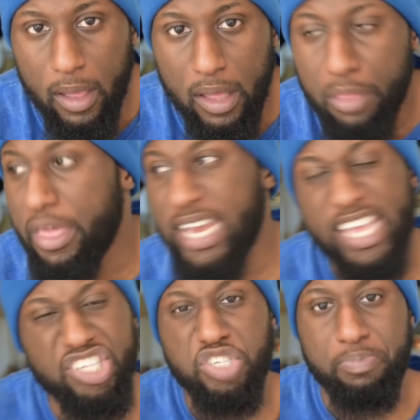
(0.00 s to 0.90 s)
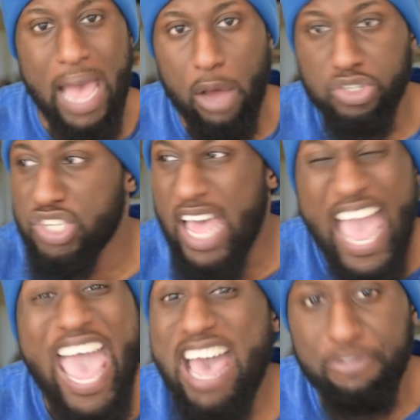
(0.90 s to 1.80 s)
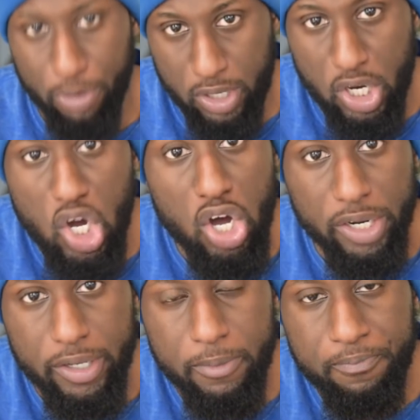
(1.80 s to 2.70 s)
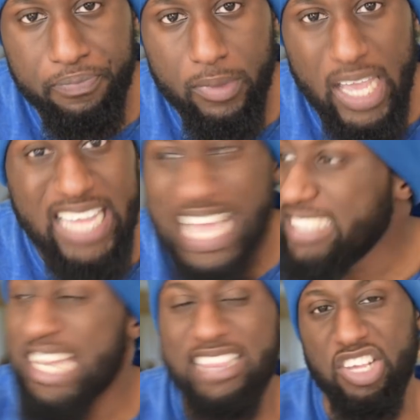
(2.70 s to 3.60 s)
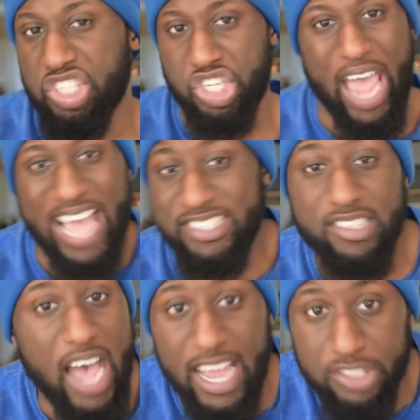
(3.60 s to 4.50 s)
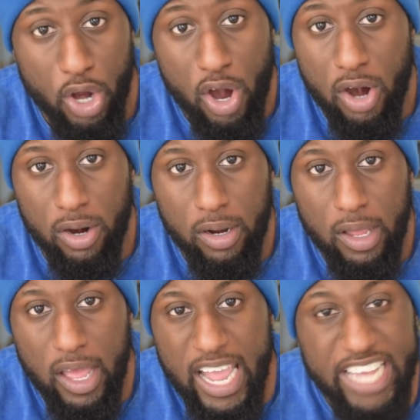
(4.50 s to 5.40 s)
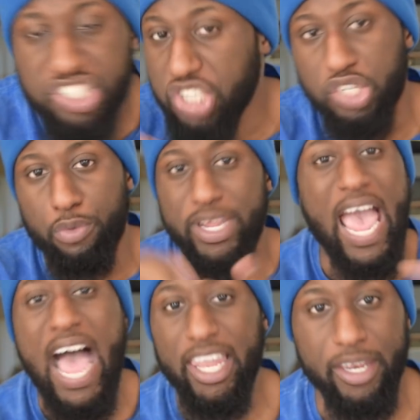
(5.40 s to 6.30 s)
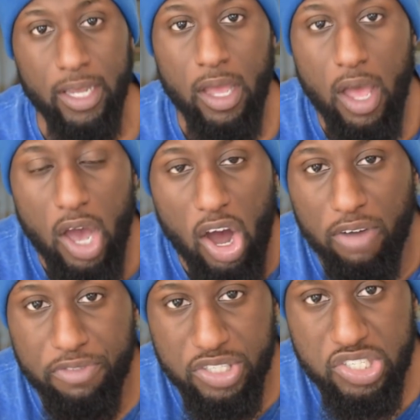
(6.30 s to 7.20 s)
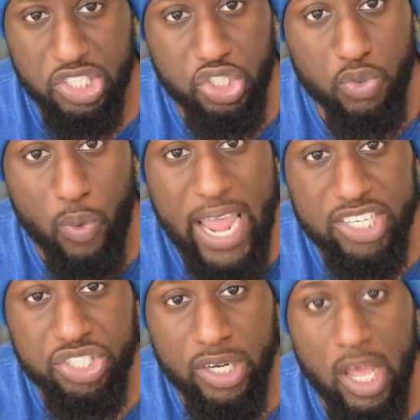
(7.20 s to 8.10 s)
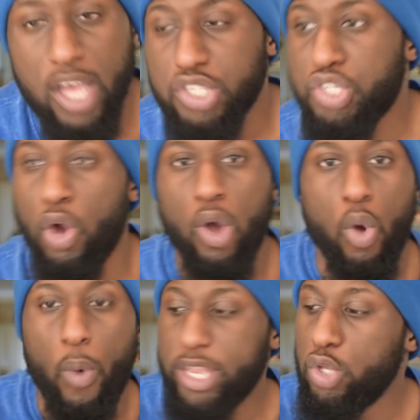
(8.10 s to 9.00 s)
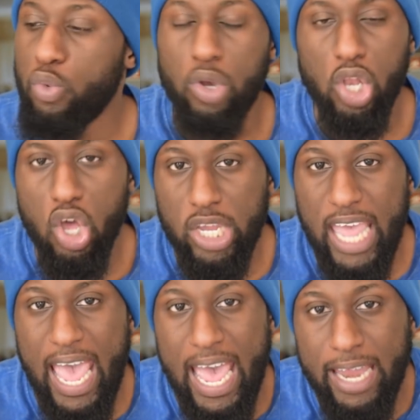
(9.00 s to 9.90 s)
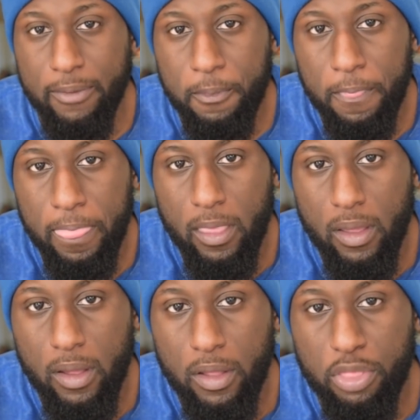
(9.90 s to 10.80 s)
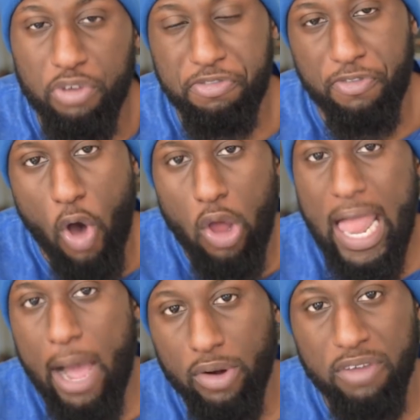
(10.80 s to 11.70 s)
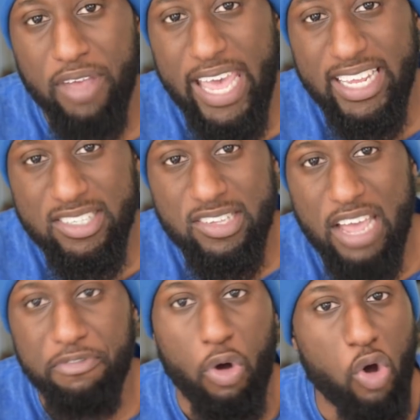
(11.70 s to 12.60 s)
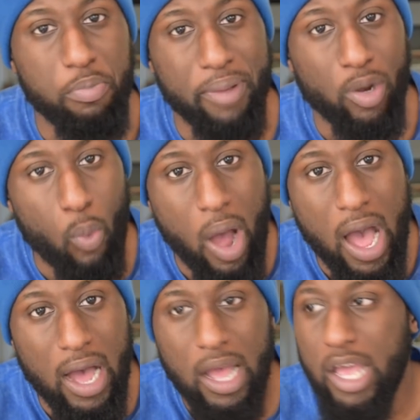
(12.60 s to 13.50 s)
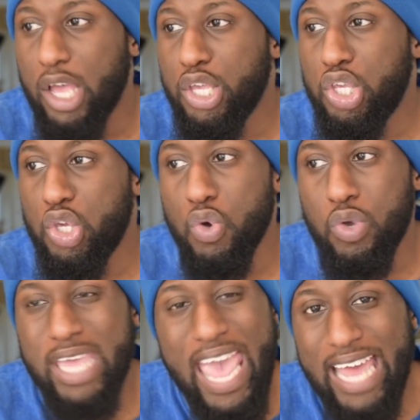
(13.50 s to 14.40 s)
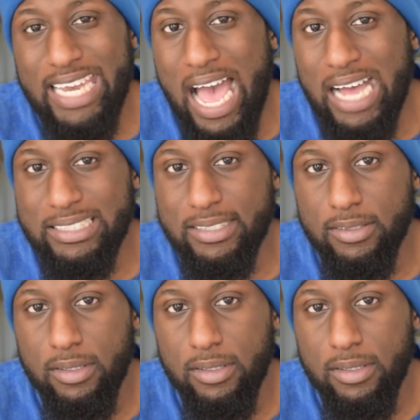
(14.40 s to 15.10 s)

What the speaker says: than his spouse ever could. And that's not to chastise her. It's just a reality of the situation. So when you look at the fallout of Eddie's death on Benoit, you cannot